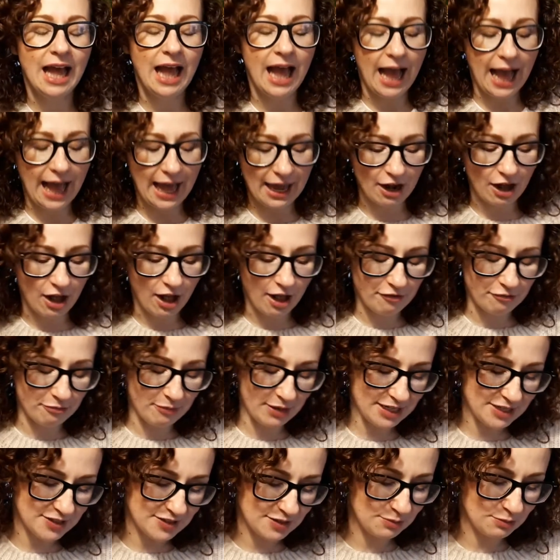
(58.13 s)
And I've
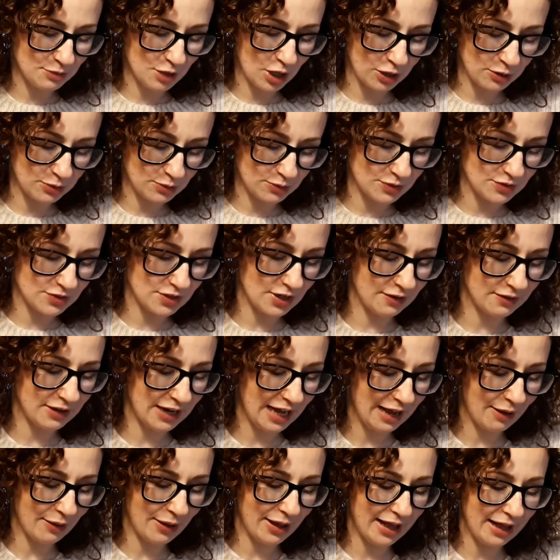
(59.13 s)
made some notes. I
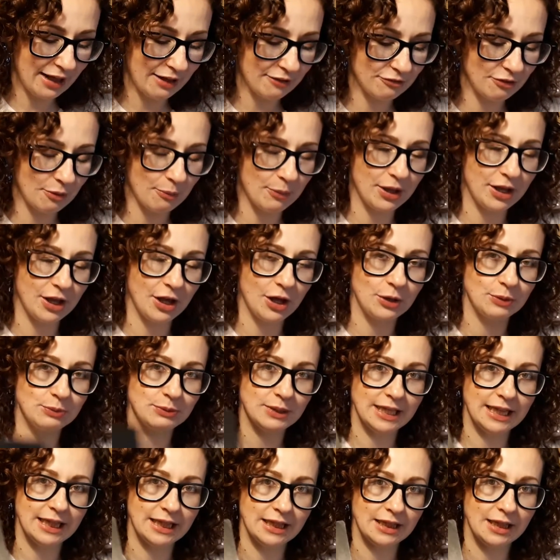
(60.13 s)
now have my own
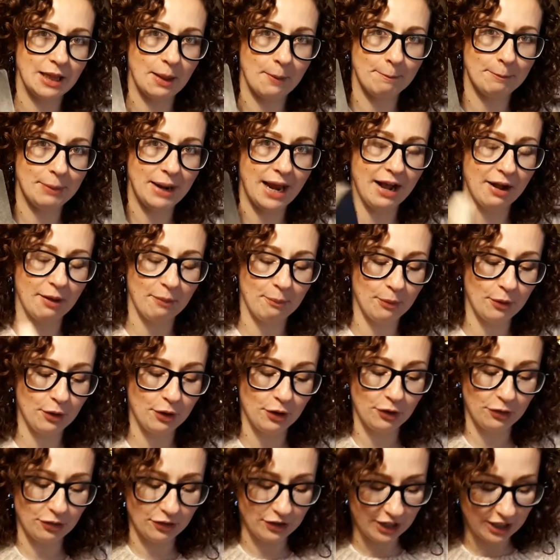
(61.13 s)
little black
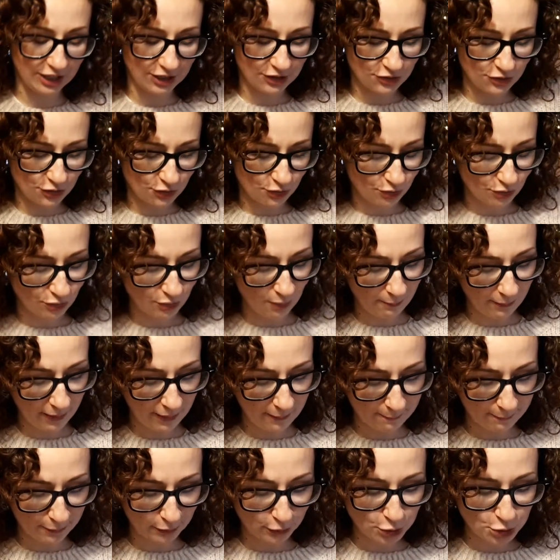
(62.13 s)
book that I do my
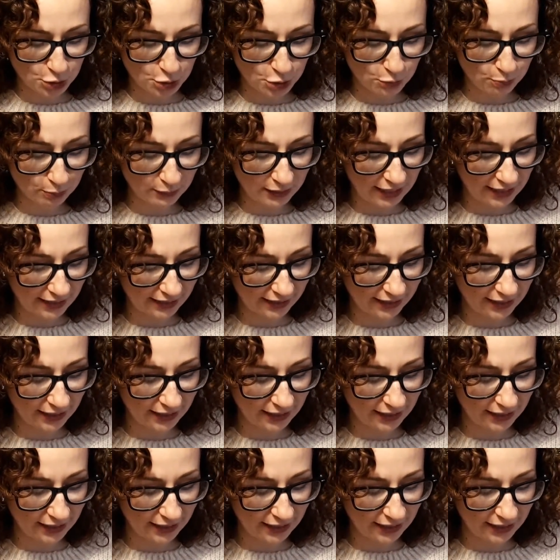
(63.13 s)
BookTube planning